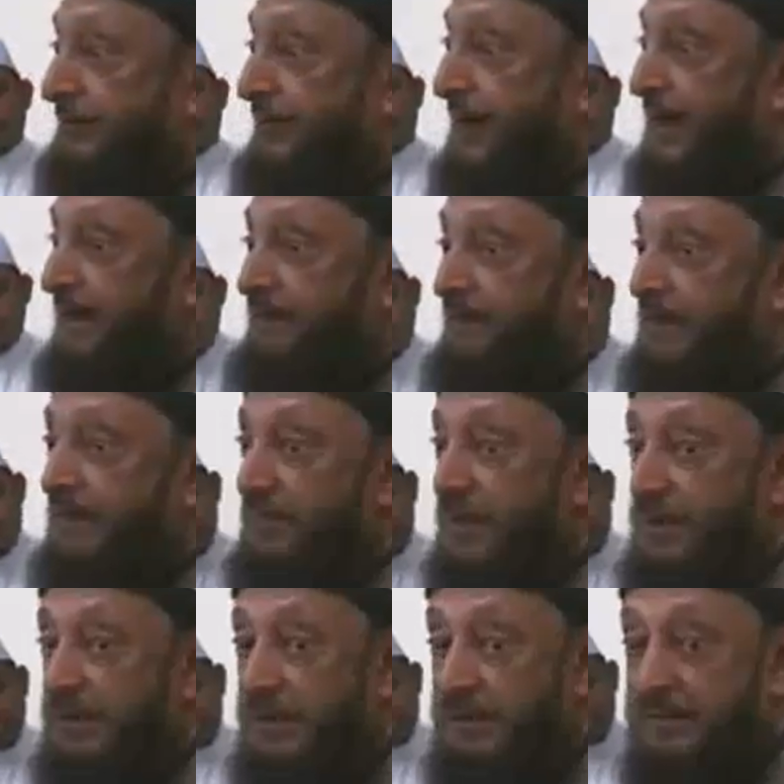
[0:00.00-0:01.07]
treats
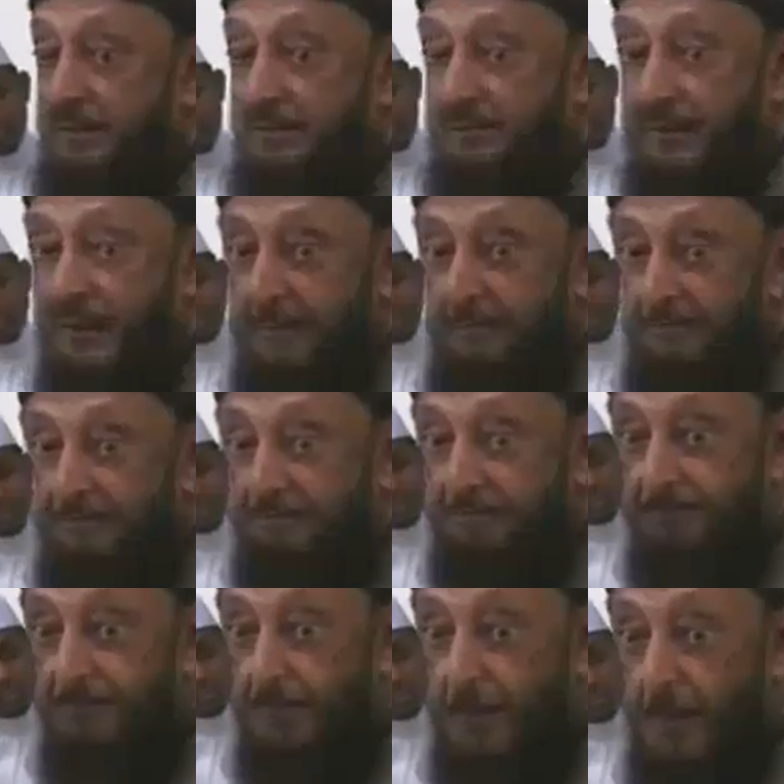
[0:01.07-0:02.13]
everybody the same.
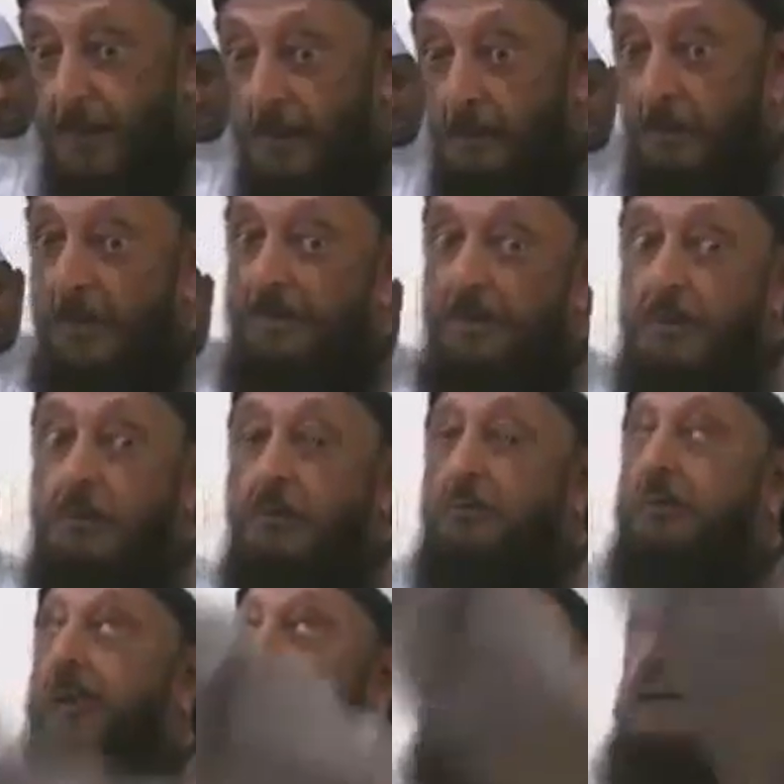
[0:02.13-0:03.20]
Whether
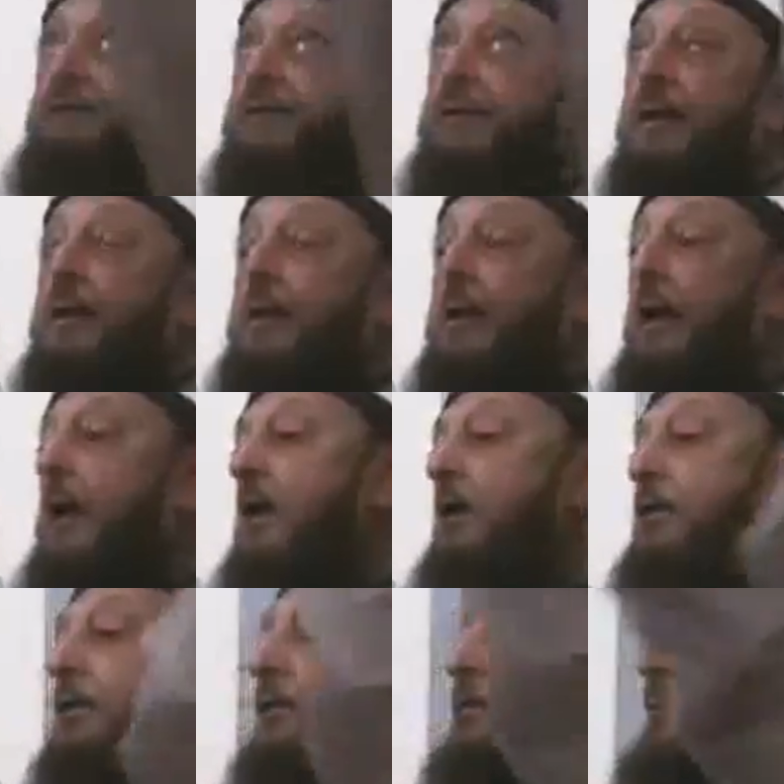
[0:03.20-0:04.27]
you believe in
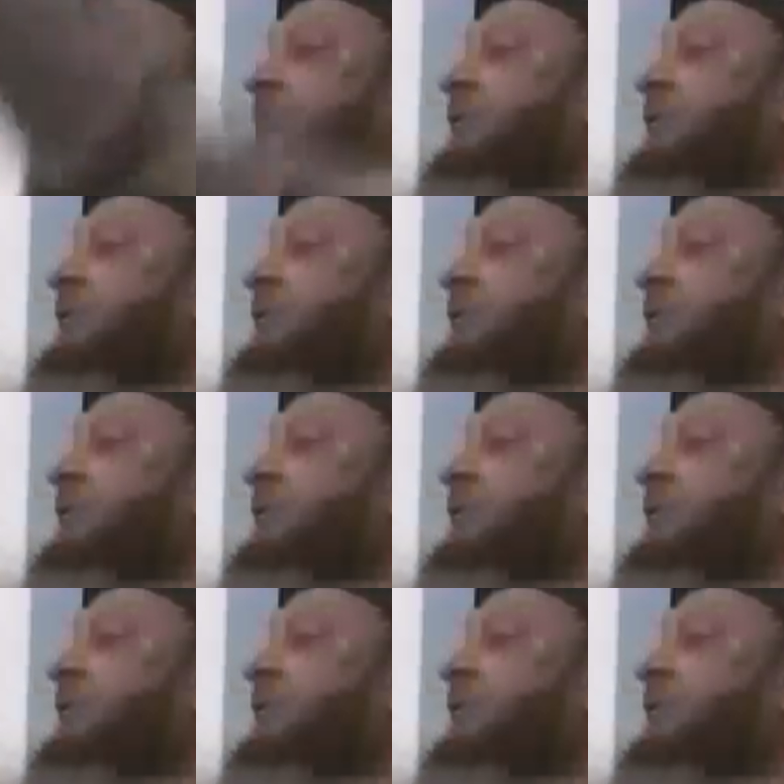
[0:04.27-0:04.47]
Allah or you